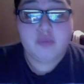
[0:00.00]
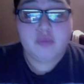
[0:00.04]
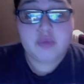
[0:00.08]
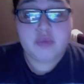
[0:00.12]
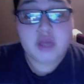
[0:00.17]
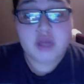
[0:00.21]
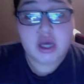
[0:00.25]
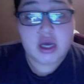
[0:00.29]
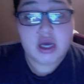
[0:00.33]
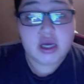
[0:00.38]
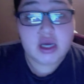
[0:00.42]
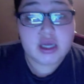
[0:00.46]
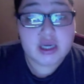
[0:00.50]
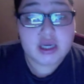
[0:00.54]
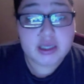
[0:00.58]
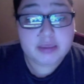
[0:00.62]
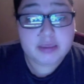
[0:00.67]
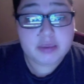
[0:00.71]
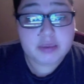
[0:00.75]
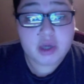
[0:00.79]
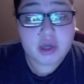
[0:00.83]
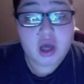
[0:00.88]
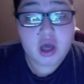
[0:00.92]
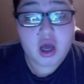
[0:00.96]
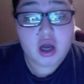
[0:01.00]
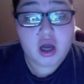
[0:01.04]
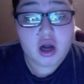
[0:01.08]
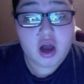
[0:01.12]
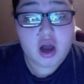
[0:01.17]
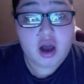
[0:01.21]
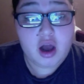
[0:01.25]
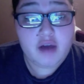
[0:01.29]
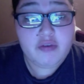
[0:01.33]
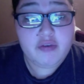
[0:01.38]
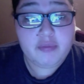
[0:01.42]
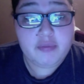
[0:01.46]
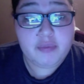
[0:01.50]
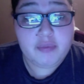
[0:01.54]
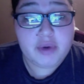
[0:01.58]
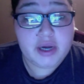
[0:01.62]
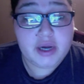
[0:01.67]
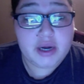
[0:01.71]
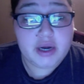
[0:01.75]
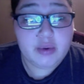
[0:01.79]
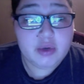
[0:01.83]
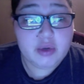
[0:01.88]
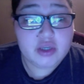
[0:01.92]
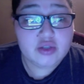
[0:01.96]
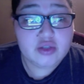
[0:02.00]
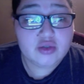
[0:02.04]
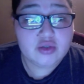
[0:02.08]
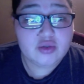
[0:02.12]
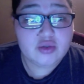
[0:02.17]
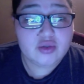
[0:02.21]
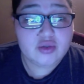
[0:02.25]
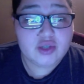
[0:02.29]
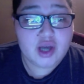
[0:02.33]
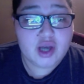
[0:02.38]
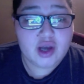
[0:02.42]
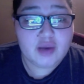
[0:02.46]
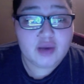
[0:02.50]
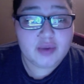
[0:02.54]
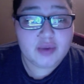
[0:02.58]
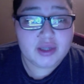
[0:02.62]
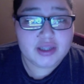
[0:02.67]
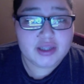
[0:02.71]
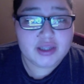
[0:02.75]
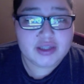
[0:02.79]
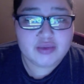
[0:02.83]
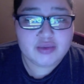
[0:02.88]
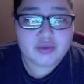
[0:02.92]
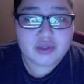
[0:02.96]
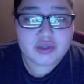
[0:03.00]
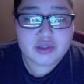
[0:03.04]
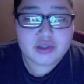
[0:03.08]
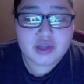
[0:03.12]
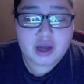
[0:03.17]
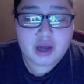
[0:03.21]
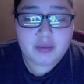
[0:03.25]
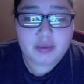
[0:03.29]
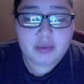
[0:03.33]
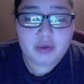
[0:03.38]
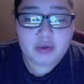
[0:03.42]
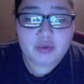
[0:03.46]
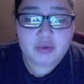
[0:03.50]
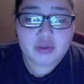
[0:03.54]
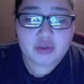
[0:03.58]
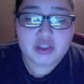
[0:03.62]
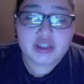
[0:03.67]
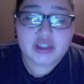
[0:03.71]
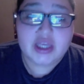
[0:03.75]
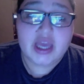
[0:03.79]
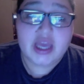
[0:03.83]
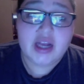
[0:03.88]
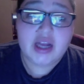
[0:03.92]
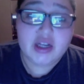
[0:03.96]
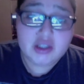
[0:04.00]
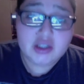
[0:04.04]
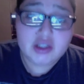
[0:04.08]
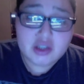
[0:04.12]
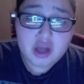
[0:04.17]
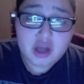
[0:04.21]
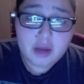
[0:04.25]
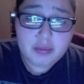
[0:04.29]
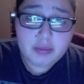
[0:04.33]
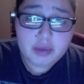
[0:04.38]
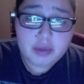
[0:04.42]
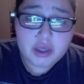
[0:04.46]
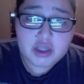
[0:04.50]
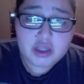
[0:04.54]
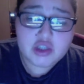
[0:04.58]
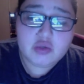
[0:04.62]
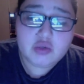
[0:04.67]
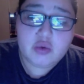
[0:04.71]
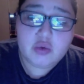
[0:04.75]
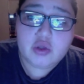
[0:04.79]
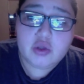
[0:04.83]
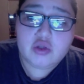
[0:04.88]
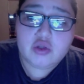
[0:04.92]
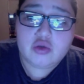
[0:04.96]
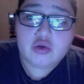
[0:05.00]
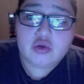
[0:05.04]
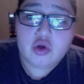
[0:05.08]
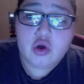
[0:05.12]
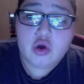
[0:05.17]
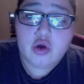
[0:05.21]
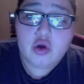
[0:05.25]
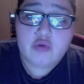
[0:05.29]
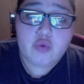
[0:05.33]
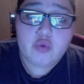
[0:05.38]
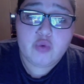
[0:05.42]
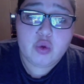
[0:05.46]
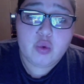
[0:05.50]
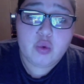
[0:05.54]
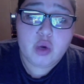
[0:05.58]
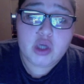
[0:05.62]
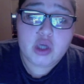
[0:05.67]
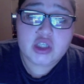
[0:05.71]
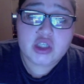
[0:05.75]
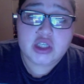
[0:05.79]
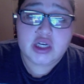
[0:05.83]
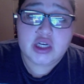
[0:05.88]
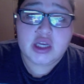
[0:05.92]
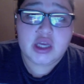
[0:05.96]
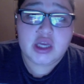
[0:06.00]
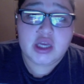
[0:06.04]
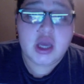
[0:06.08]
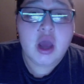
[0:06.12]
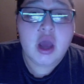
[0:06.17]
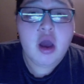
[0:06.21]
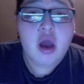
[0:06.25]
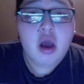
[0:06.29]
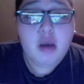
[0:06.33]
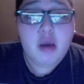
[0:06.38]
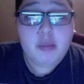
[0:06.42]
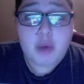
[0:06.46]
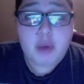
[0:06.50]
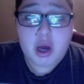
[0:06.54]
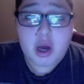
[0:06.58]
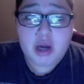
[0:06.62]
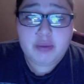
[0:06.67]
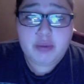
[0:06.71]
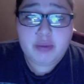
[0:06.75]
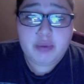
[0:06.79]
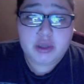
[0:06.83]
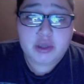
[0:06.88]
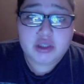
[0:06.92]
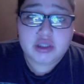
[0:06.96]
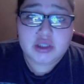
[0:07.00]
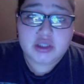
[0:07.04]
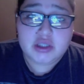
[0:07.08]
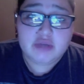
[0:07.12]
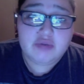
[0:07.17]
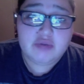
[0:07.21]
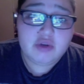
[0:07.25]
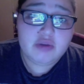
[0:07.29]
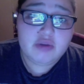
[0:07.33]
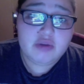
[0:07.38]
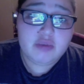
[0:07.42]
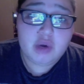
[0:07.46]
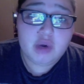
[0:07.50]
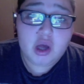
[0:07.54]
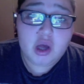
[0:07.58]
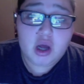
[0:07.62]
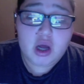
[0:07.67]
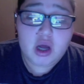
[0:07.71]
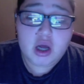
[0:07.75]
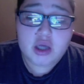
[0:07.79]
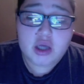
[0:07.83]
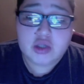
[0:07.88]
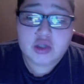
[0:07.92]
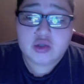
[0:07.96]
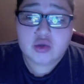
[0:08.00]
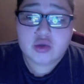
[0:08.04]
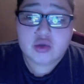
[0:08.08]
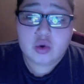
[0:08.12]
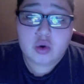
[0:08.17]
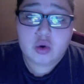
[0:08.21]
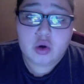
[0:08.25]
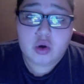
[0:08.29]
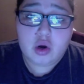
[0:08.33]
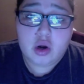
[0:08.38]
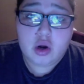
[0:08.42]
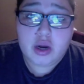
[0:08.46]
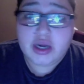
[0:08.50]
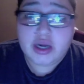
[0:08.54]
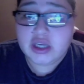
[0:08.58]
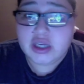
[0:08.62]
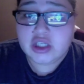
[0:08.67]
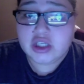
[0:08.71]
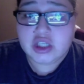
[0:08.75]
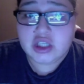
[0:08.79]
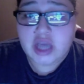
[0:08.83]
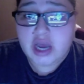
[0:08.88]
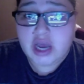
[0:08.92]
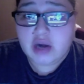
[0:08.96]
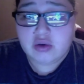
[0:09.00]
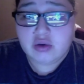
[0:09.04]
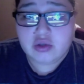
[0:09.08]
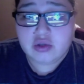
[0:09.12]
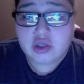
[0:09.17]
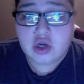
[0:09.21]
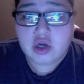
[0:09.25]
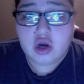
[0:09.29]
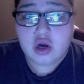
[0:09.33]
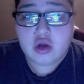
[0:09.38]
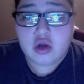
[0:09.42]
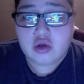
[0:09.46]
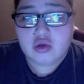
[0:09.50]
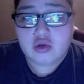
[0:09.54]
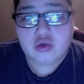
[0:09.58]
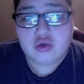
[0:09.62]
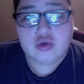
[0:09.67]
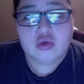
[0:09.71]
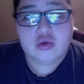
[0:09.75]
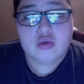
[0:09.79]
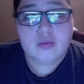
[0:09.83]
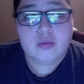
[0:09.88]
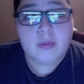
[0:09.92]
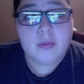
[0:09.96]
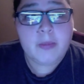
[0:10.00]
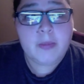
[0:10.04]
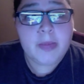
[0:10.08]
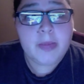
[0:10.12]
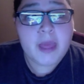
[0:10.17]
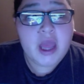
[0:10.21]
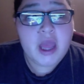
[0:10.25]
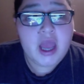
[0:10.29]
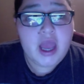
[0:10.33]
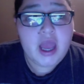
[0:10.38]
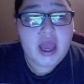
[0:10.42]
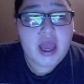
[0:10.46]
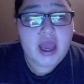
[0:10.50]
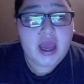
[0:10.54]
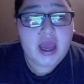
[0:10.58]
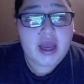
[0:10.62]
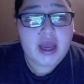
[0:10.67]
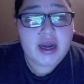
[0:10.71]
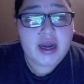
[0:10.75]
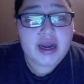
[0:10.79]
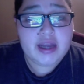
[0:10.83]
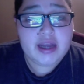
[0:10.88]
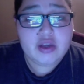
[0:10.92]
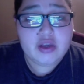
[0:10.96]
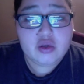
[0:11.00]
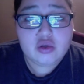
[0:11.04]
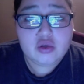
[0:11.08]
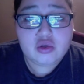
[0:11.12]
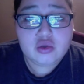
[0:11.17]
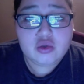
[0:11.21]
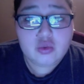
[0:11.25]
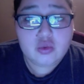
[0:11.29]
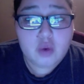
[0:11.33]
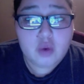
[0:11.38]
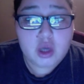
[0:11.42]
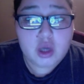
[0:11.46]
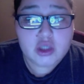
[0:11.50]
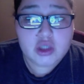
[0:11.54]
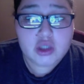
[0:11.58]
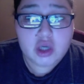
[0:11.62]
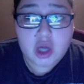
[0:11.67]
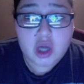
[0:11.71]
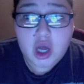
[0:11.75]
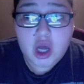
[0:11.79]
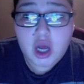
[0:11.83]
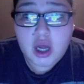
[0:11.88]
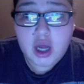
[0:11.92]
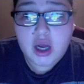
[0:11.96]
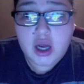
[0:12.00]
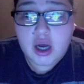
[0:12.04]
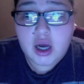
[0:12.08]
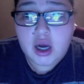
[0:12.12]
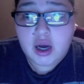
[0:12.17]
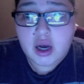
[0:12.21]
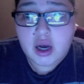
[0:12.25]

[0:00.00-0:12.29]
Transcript: The clip cut off, but I want to talk about this week's topic, which is Caitlin's topic, and she wants to know if you watch any body positivity blogs or any channels here on YouTube. And I used to watch a lot,